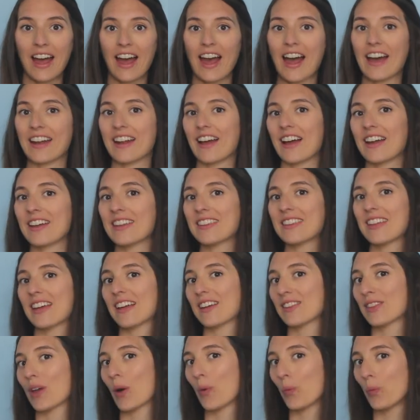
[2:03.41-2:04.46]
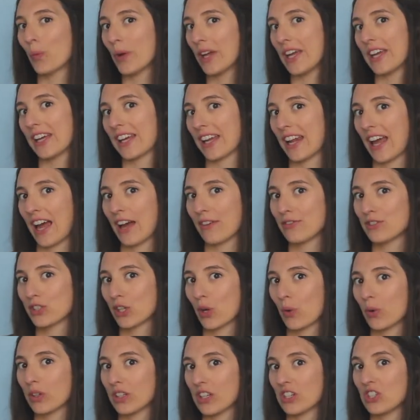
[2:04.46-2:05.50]
And I think that we're going to have to
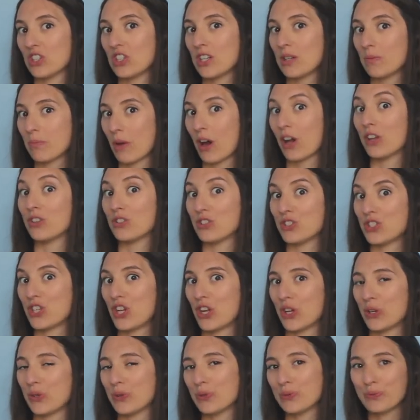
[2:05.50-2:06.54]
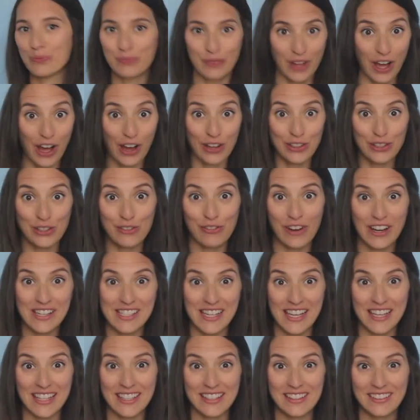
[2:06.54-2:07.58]
go on a sheep hunt too. Are you
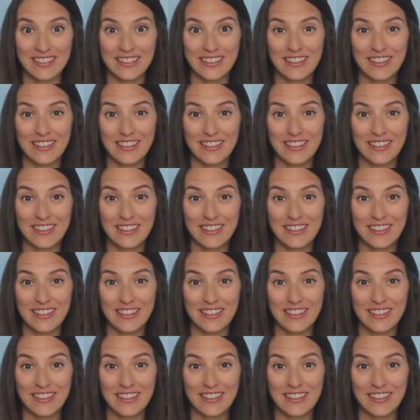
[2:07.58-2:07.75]
ready?